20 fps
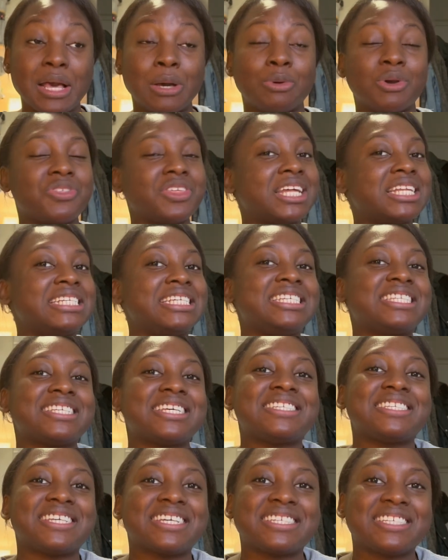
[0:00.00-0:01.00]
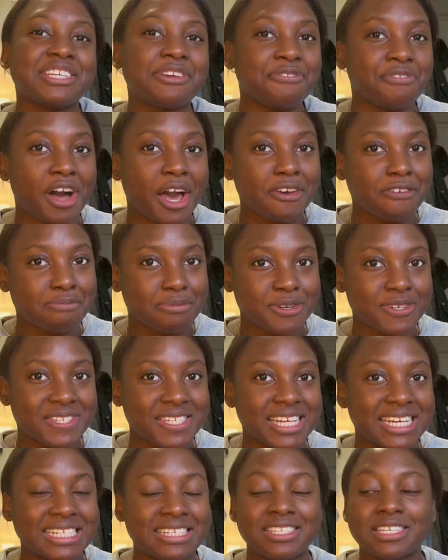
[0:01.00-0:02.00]
with at least a
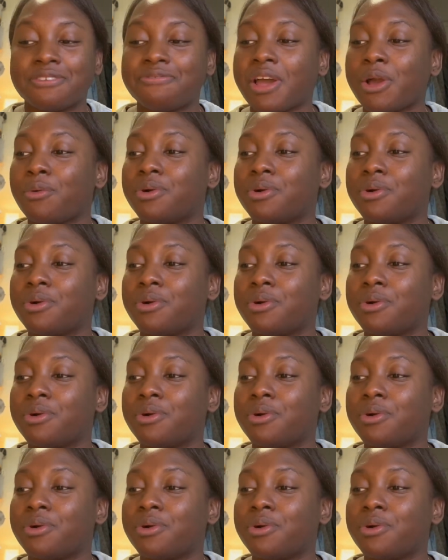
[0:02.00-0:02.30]
65% if I